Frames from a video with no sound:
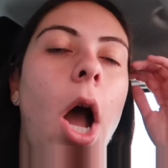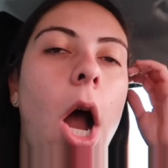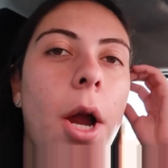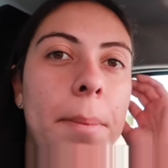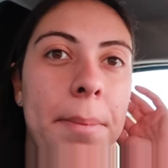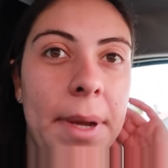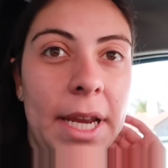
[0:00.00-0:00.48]

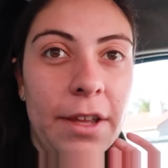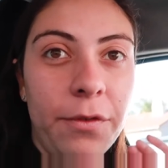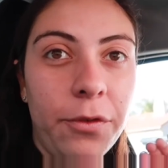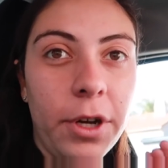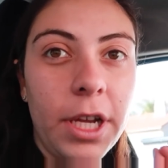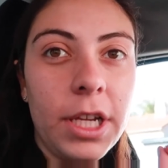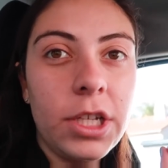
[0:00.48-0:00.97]
Our mini
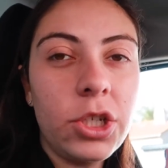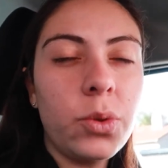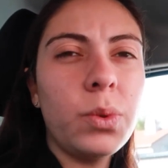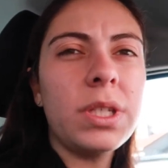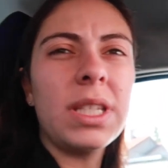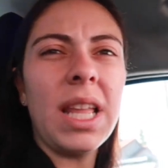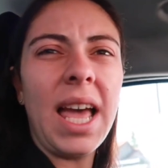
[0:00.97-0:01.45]
fridge
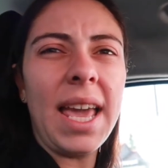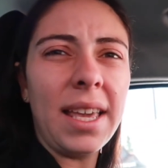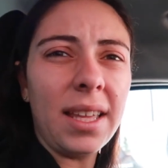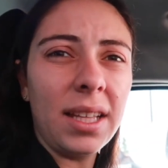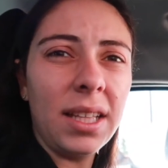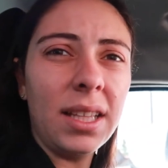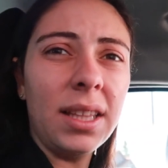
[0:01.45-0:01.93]
was
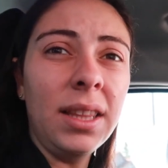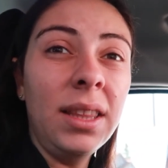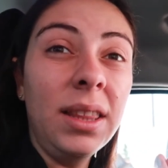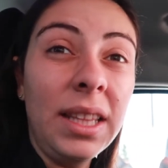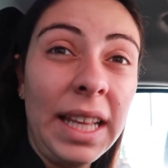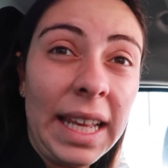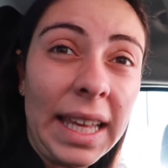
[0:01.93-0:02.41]
like
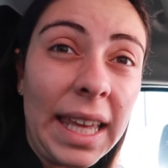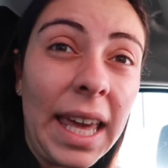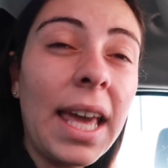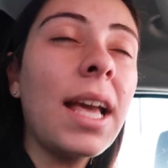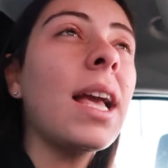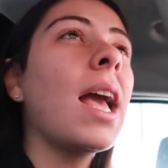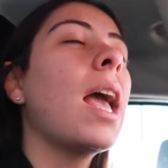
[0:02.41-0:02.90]

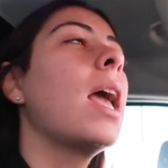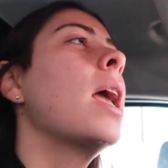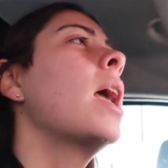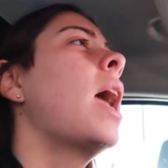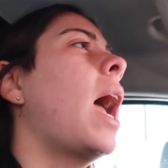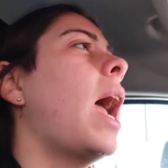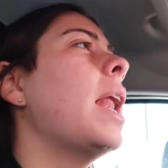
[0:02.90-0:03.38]
leaking
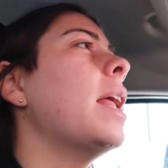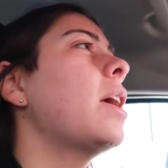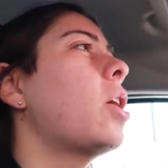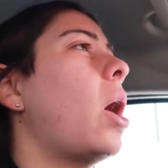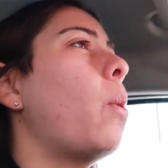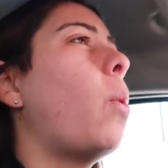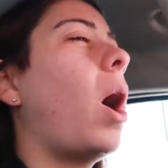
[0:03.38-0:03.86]
and it
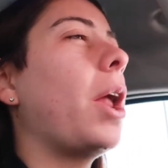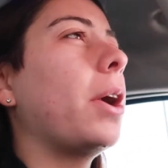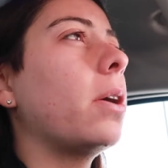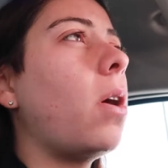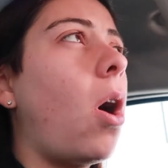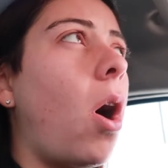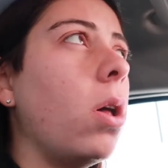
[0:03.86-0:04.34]
got
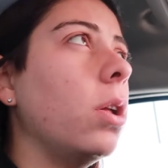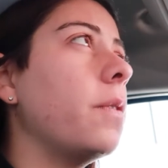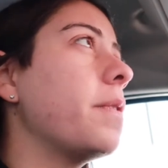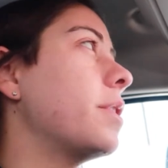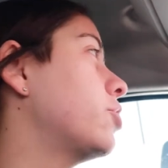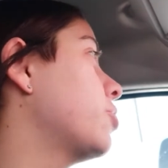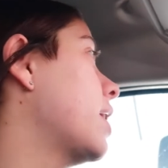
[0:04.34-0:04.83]
water all
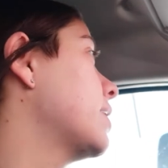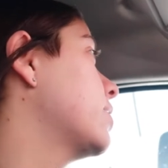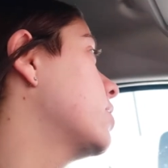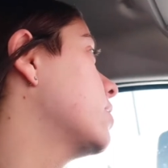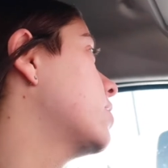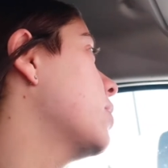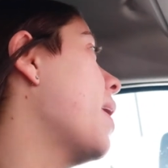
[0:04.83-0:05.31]
over the
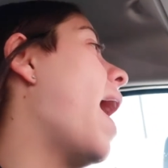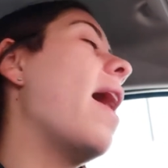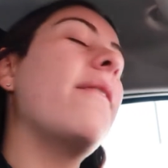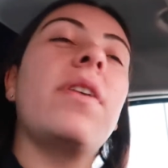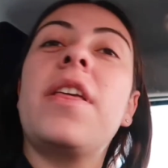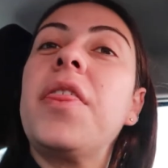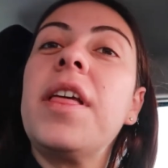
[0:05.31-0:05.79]
dresser. So
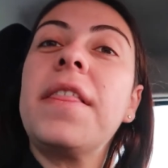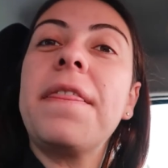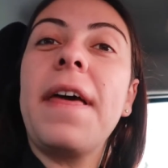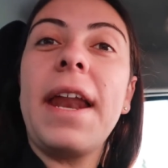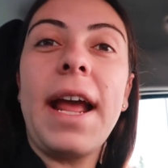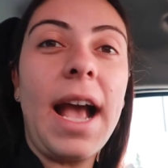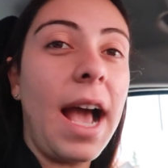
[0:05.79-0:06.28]
everything
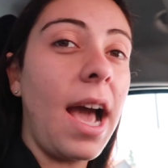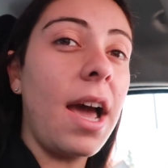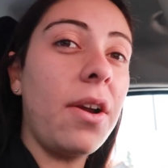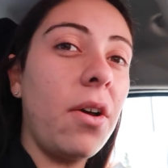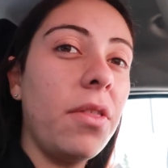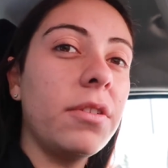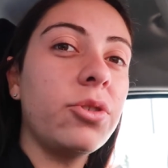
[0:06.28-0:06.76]
that I
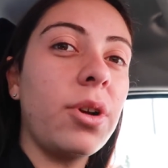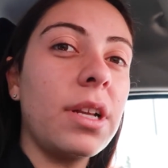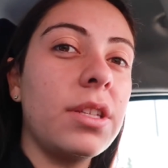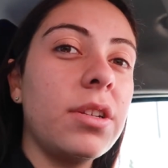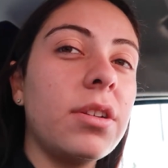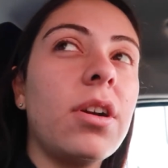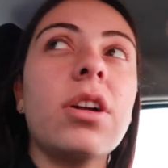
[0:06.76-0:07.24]
had on the
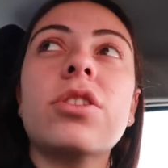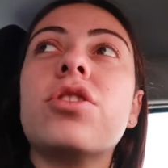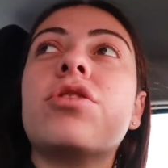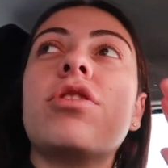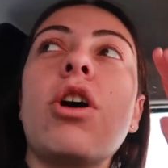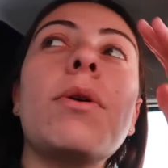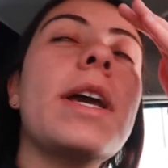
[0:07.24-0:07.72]
dresser got
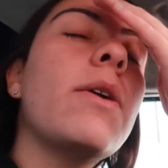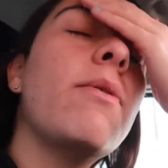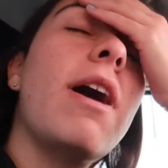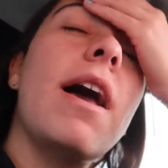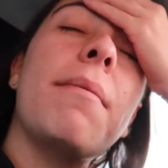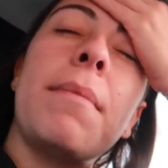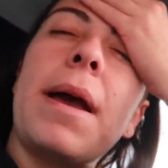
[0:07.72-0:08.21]
soaking wet.